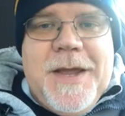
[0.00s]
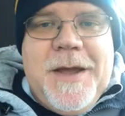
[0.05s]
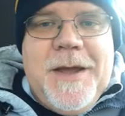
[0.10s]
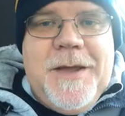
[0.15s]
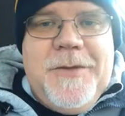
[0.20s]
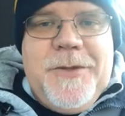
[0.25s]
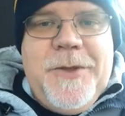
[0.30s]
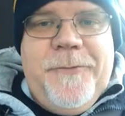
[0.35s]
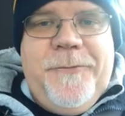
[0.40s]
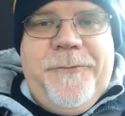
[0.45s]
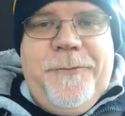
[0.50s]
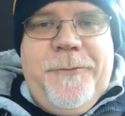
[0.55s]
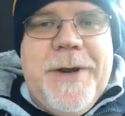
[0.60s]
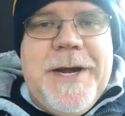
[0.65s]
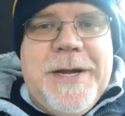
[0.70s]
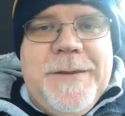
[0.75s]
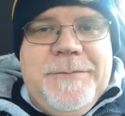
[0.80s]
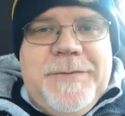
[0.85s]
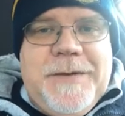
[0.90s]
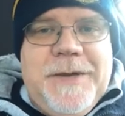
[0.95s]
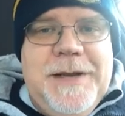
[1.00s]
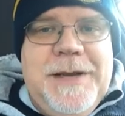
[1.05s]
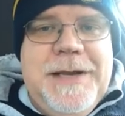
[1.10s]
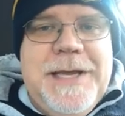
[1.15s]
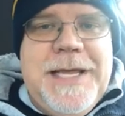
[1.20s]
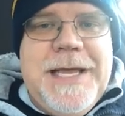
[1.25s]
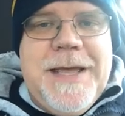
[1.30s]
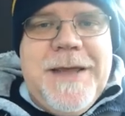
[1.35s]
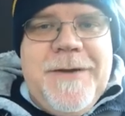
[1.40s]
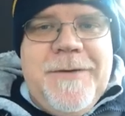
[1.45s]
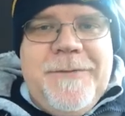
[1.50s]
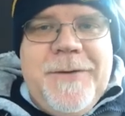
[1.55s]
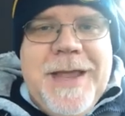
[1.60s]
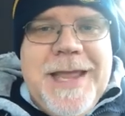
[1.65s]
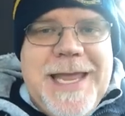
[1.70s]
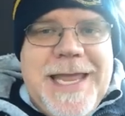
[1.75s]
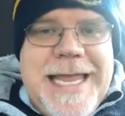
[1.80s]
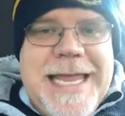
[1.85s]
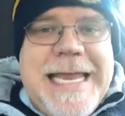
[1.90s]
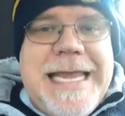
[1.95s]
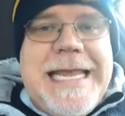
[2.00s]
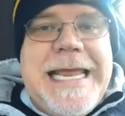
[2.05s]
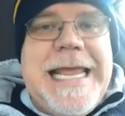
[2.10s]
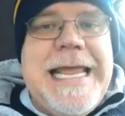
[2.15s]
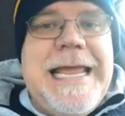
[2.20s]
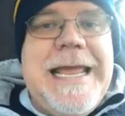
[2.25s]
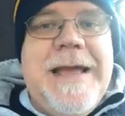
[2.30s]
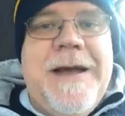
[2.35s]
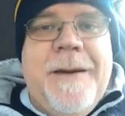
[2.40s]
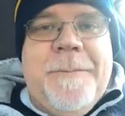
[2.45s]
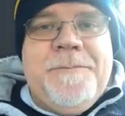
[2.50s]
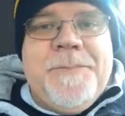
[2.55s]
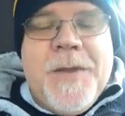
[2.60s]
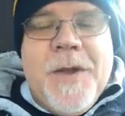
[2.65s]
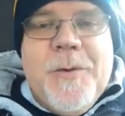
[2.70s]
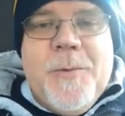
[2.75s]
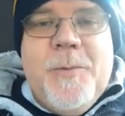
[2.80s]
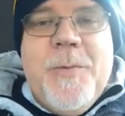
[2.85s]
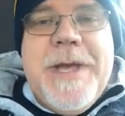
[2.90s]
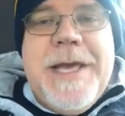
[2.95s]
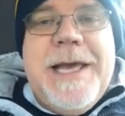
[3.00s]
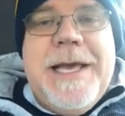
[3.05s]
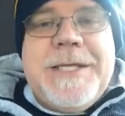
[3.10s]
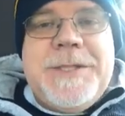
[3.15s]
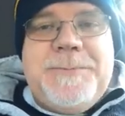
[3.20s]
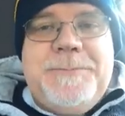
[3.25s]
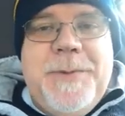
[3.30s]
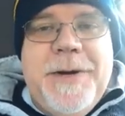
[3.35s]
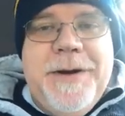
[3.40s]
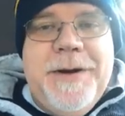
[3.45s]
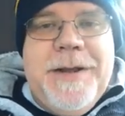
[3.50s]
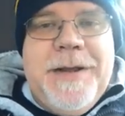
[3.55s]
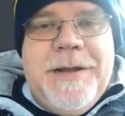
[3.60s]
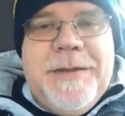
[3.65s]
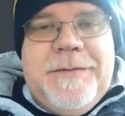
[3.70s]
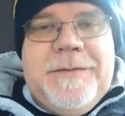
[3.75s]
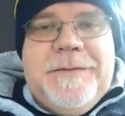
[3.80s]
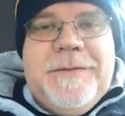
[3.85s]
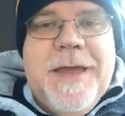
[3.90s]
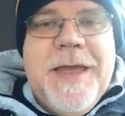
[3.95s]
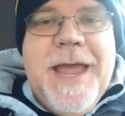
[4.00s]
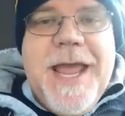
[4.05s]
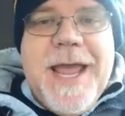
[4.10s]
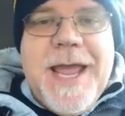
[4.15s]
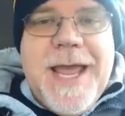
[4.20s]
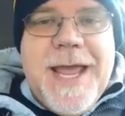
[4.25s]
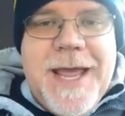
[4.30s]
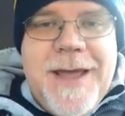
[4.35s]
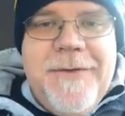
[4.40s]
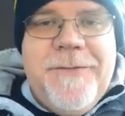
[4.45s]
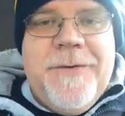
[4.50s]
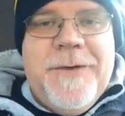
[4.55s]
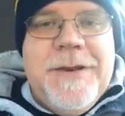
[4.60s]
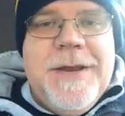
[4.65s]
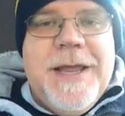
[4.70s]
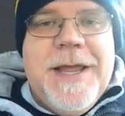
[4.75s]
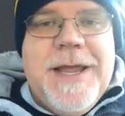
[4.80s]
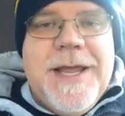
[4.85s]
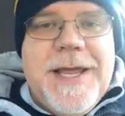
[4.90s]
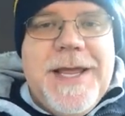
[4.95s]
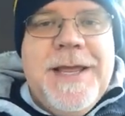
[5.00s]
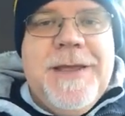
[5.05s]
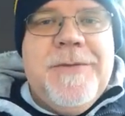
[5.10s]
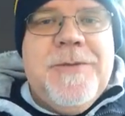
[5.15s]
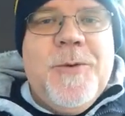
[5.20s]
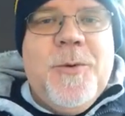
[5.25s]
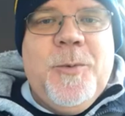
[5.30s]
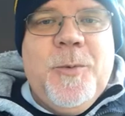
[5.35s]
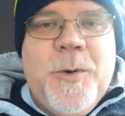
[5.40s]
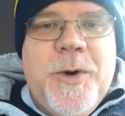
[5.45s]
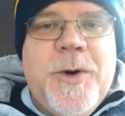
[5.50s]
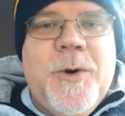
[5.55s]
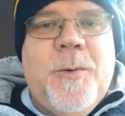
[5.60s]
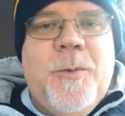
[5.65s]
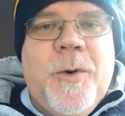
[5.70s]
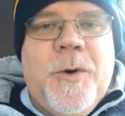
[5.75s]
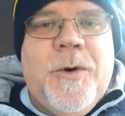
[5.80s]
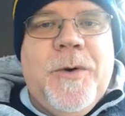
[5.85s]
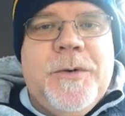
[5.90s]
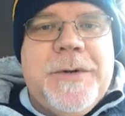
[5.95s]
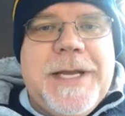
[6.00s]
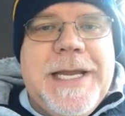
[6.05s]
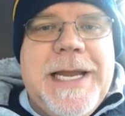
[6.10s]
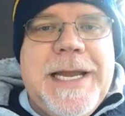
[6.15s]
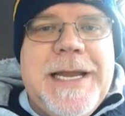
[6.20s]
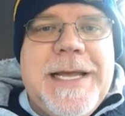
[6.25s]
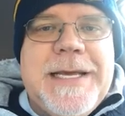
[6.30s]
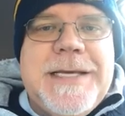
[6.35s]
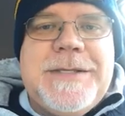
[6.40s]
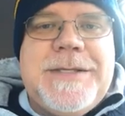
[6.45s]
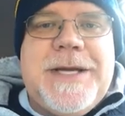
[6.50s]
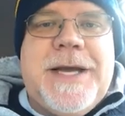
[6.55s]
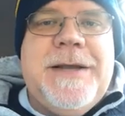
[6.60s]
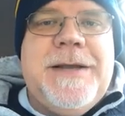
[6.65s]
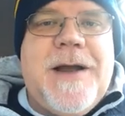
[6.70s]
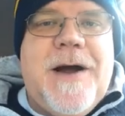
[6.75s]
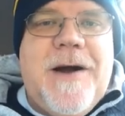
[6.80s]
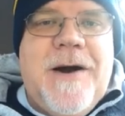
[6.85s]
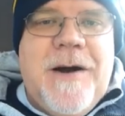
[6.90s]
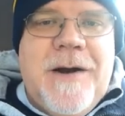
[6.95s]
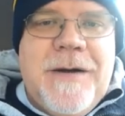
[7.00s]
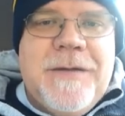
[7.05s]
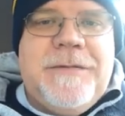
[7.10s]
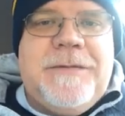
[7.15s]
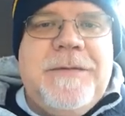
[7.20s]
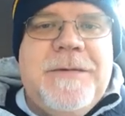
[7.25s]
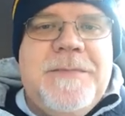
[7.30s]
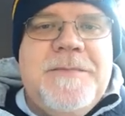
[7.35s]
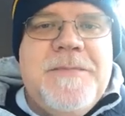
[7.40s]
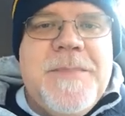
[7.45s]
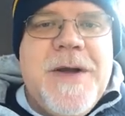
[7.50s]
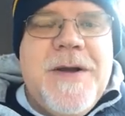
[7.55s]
the freedom to live in him, we experience heaven in the real world. It is an awesome